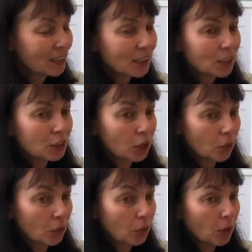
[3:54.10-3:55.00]

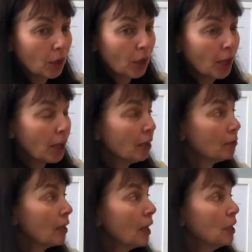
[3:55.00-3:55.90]
So, if
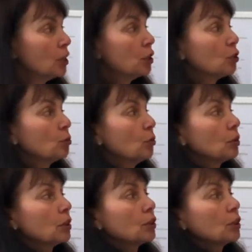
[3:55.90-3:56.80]
any
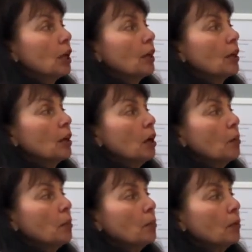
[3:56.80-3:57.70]
disorders in the
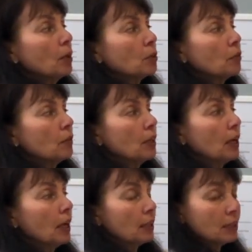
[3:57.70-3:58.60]
upper part of the
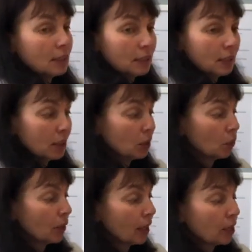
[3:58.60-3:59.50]
head,
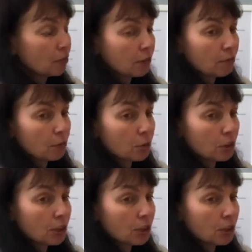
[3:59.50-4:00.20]
we can reverse